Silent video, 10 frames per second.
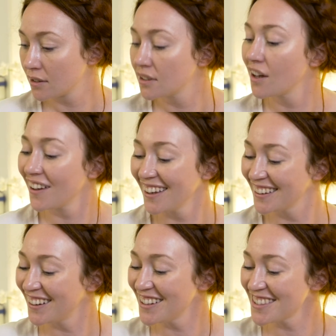well.
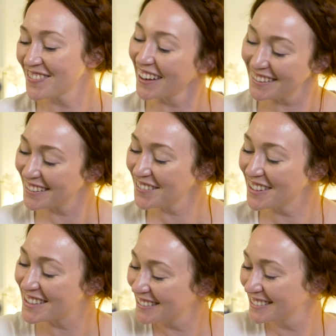Awesome. Thank okay, oh, you
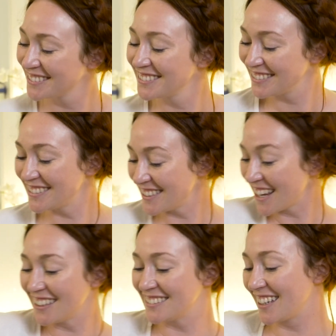so much. So you hold on to that.
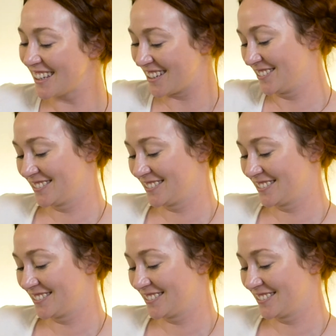Daddy, thank and you. And we'll